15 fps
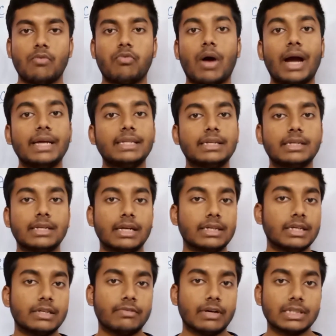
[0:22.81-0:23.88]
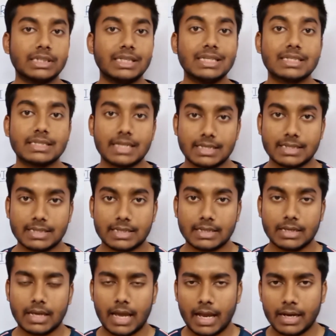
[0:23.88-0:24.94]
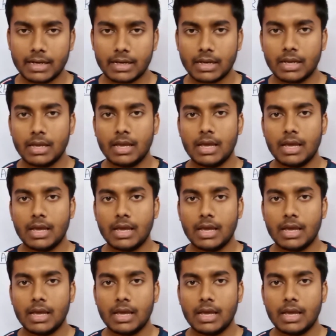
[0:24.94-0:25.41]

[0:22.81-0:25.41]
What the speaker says: why the Dirac delta function is necessary, and